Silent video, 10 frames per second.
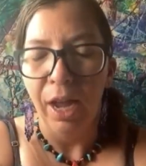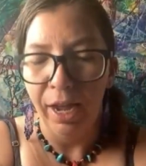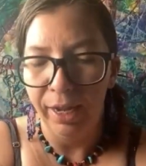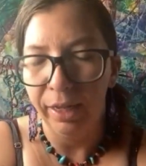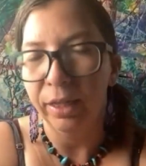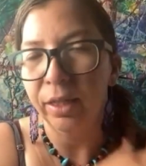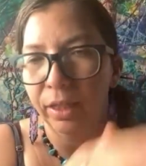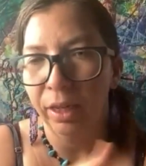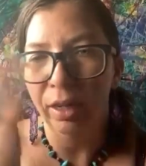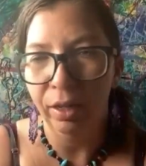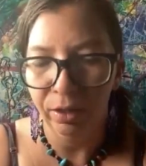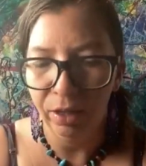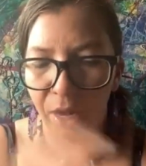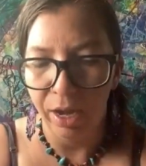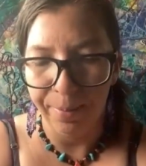and
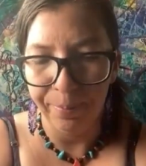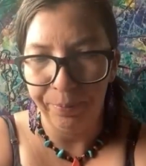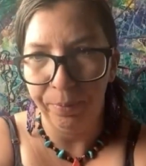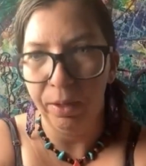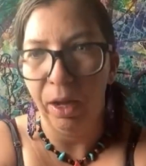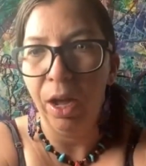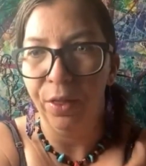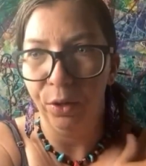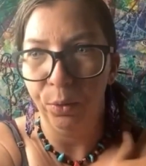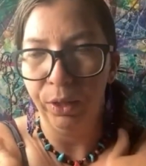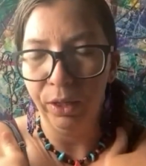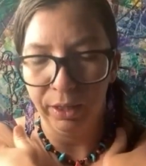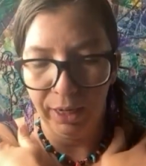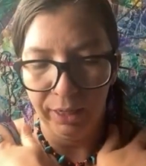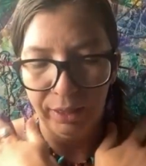other
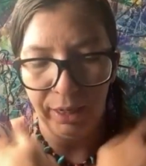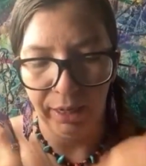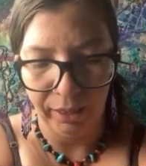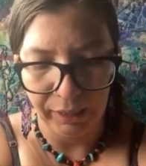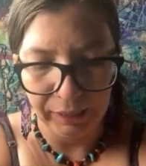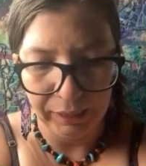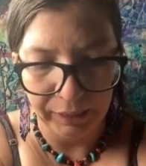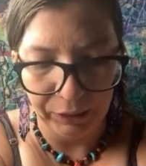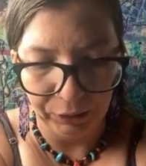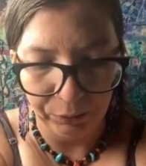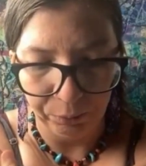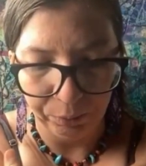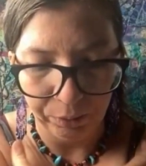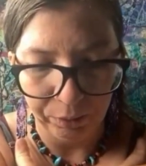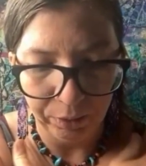oils as I continue.